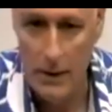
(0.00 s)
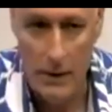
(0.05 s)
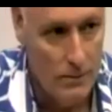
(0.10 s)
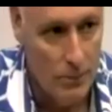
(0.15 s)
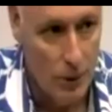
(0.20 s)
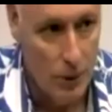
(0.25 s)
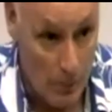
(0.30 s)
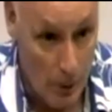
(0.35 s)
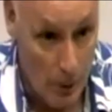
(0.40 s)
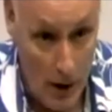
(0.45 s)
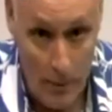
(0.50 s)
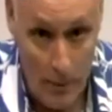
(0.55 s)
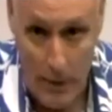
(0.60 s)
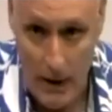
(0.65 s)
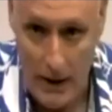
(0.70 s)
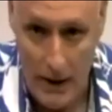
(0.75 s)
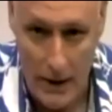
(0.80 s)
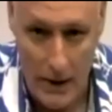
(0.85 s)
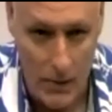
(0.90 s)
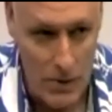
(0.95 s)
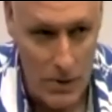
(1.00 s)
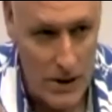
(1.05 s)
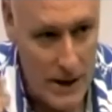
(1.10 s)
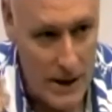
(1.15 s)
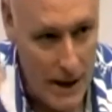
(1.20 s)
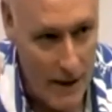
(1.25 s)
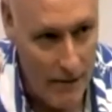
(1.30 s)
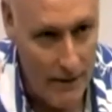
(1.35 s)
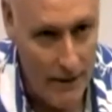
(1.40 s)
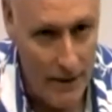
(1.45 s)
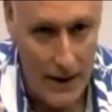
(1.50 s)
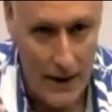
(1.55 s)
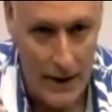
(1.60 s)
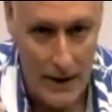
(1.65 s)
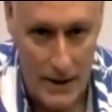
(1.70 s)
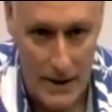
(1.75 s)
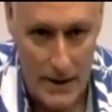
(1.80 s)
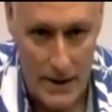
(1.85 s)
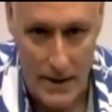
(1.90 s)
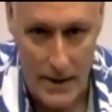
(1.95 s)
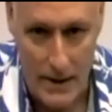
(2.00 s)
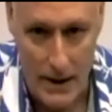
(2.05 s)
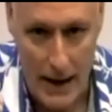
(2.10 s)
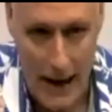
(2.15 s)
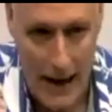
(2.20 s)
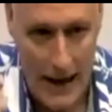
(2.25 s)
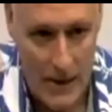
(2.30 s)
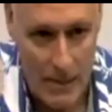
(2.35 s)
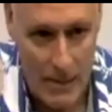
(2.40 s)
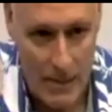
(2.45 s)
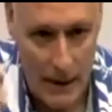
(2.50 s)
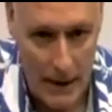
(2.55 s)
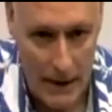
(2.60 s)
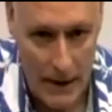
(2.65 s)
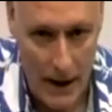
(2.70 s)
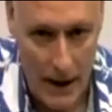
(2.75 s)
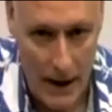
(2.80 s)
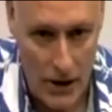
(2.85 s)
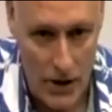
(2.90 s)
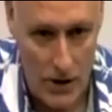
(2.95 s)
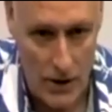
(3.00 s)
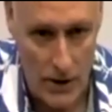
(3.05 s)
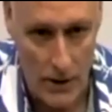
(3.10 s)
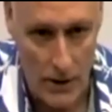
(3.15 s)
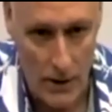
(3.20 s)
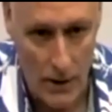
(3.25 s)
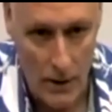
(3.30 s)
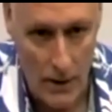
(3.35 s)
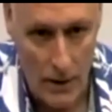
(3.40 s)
But in my opinion, there was definitely this expectation